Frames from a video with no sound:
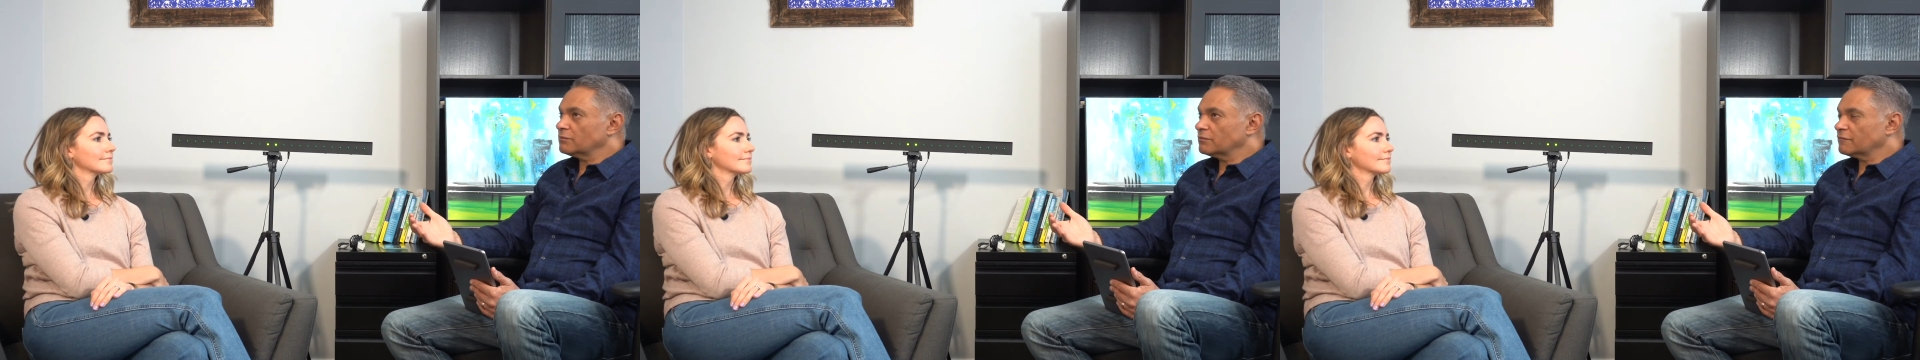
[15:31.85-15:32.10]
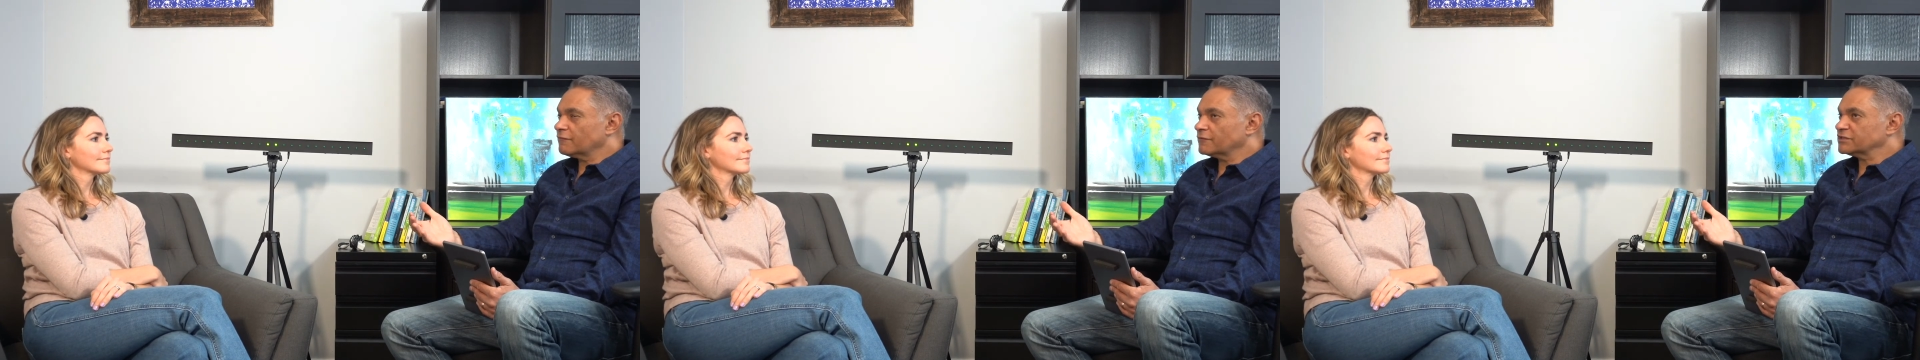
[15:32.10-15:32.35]

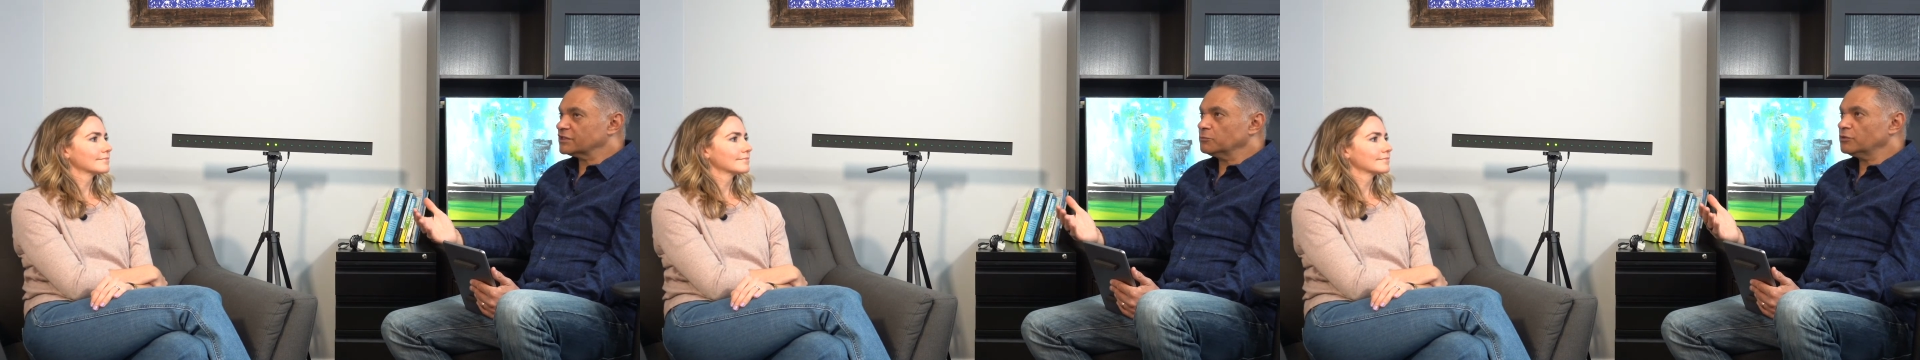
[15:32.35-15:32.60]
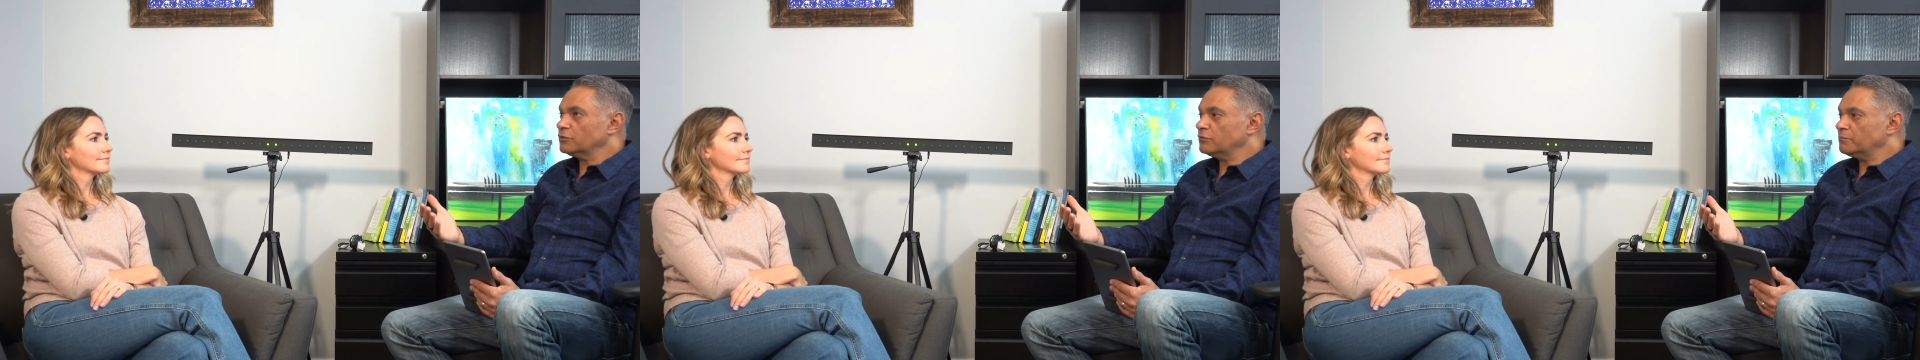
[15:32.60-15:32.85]
Speaker 1: for
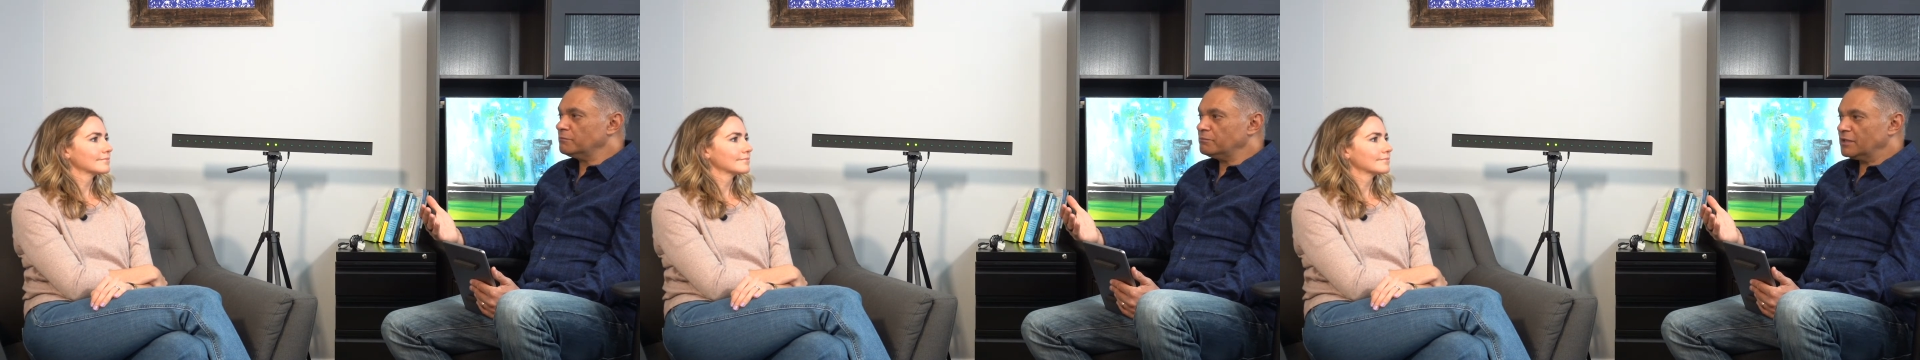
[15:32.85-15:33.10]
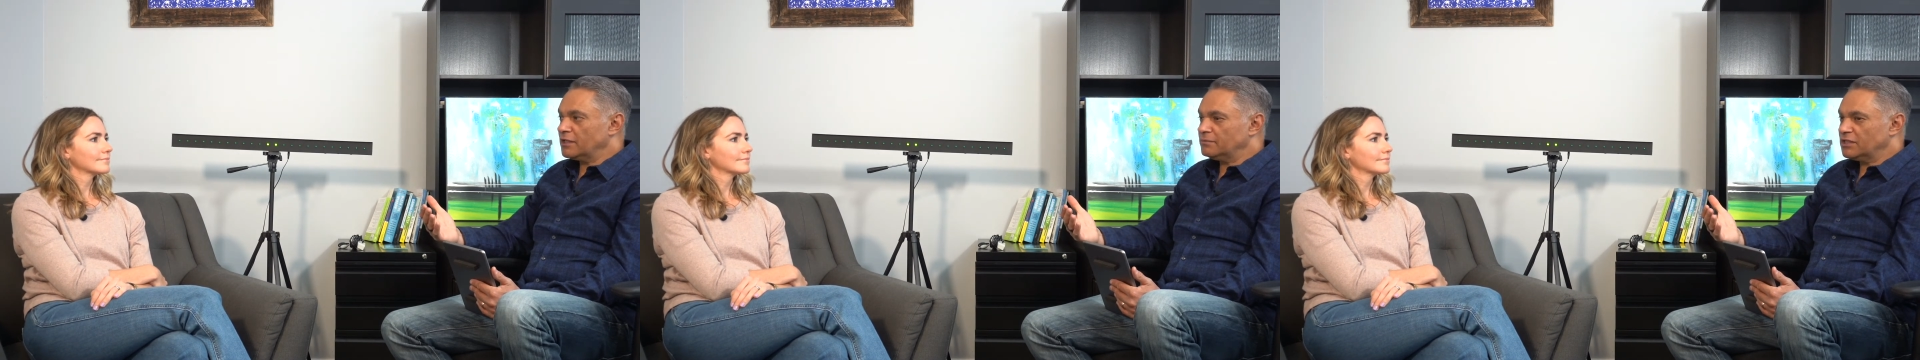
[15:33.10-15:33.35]
someone who
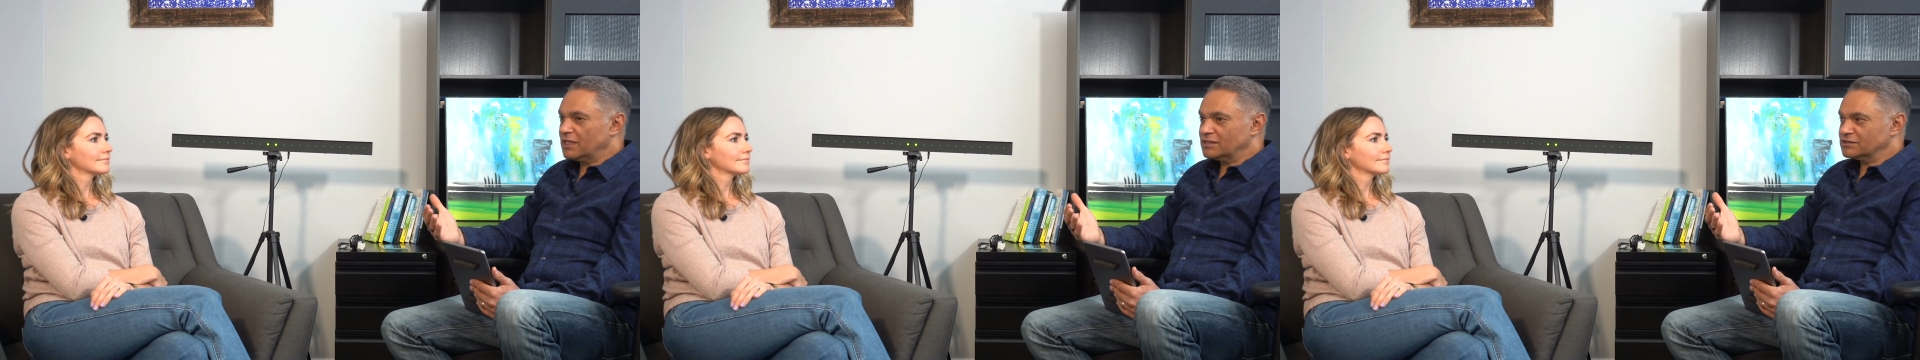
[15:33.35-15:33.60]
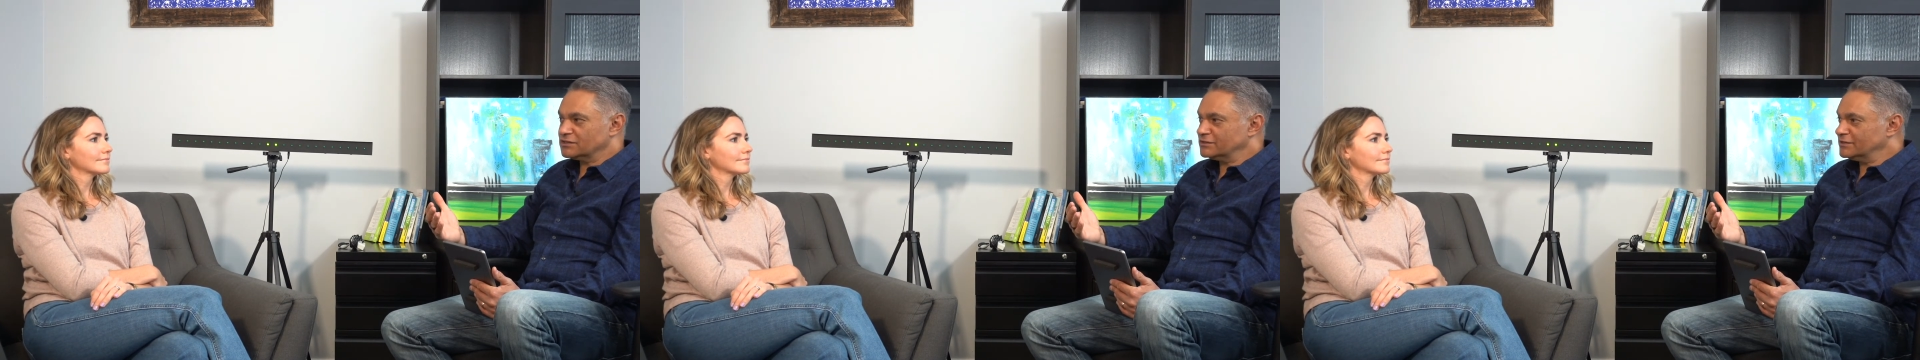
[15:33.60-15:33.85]
maybe
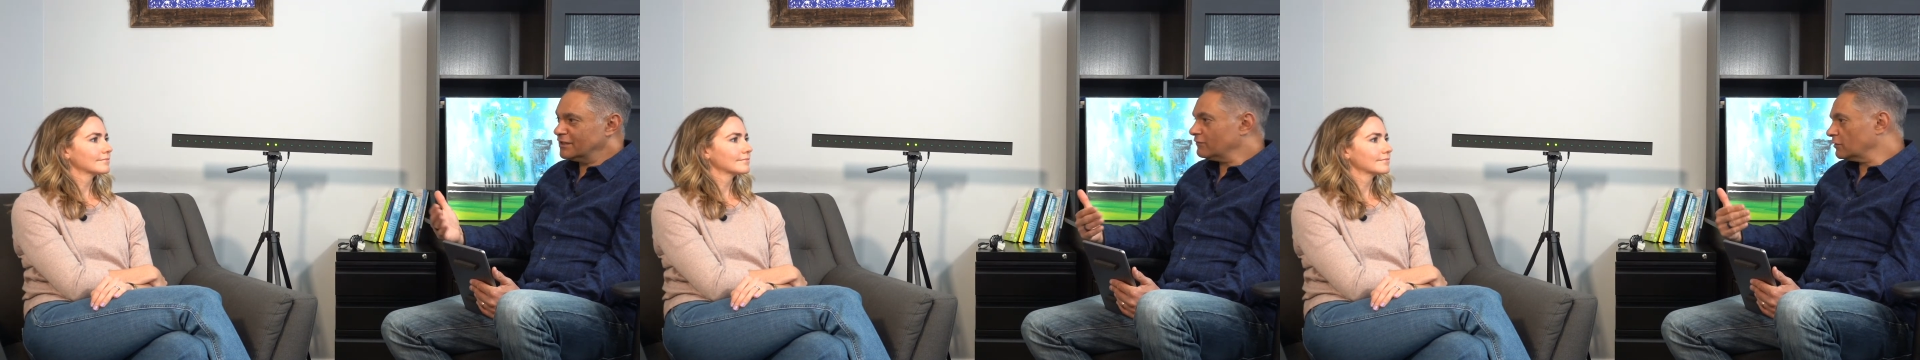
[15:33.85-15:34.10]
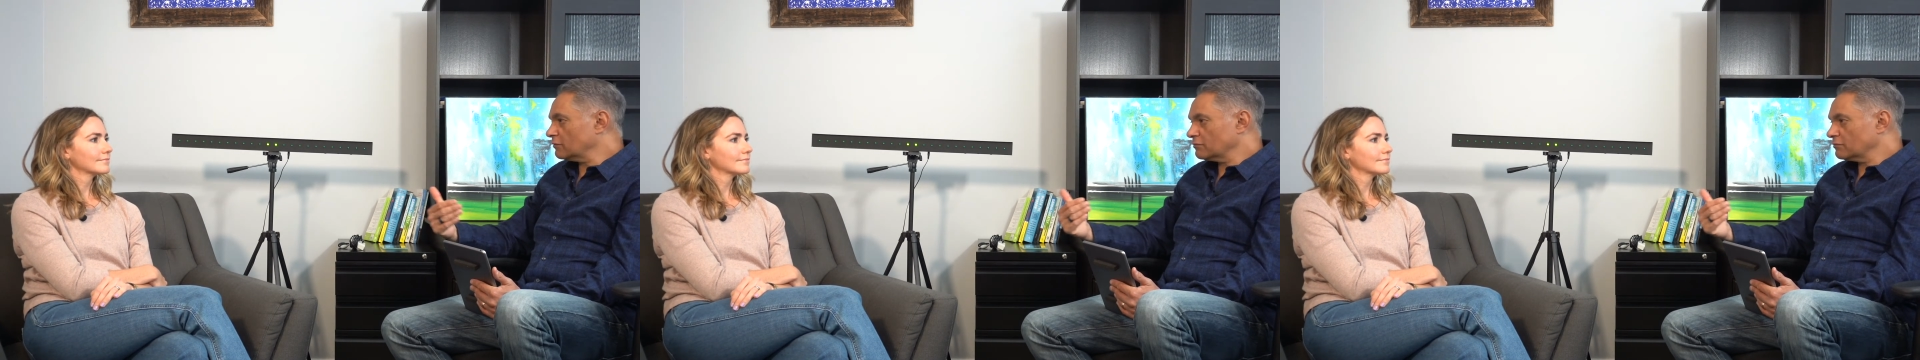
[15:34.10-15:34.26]
has never